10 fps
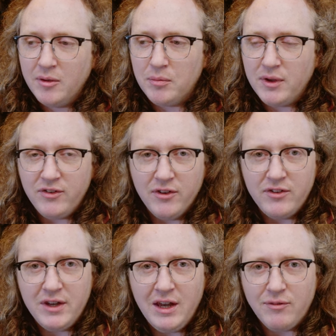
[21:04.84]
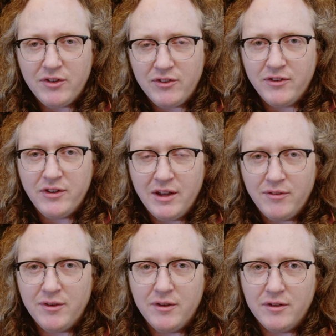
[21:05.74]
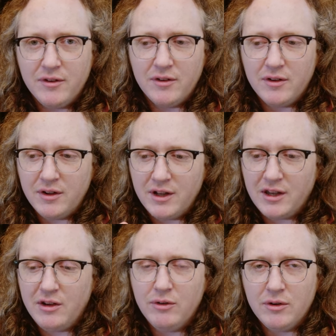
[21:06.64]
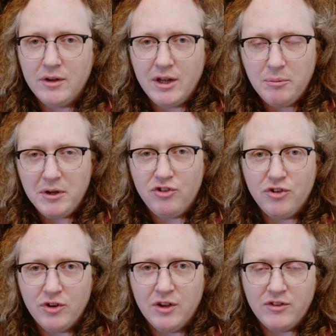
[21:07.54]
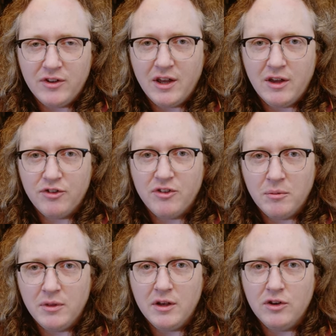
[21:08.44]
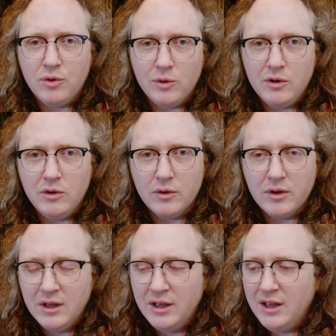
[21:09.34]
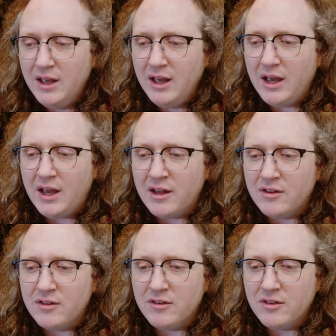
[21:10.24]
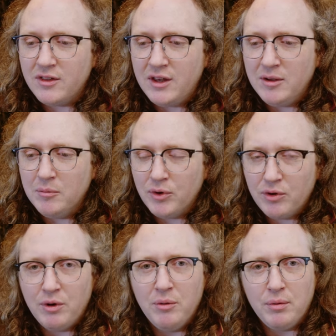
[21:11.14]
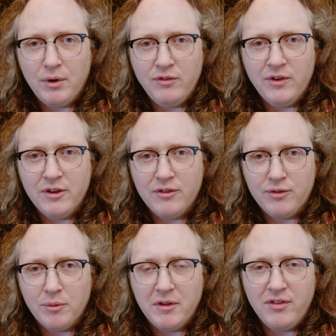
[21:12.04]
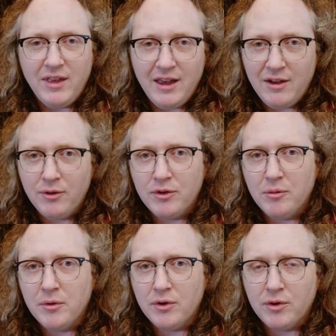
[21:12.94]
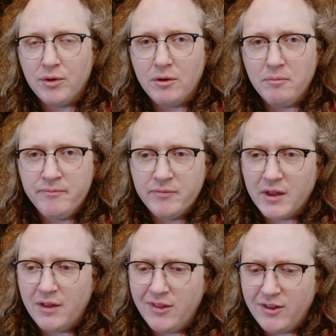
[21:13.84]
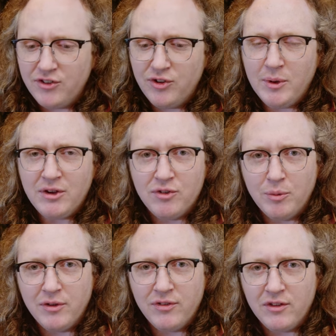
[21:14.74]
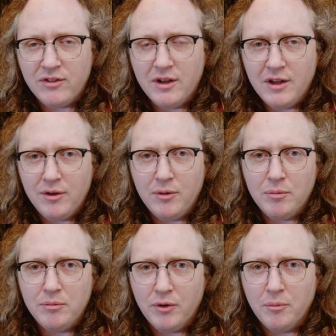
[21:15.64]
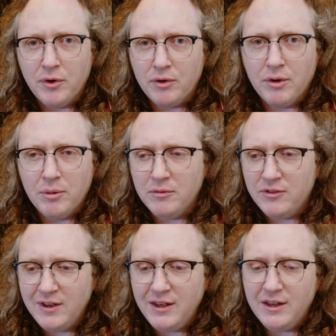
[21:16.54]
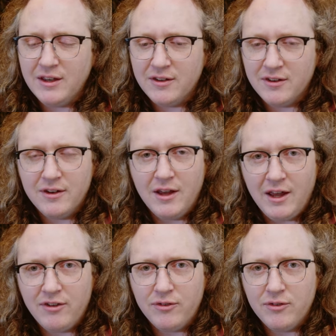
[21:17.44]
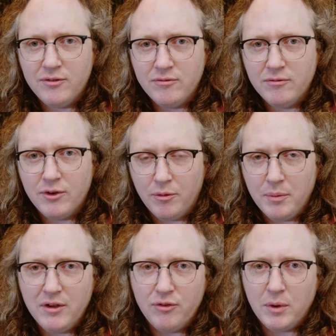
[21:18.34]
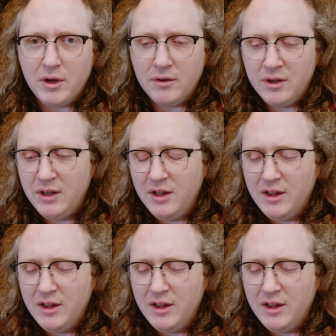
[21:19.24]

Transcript: but it's nice to have. It's nice to have a, an accurate image as to how something could look. And the monochrome profiles from this, the L.Monochrome, and then there's two extra ones. There's an L.Monochrome D and an S copy as well.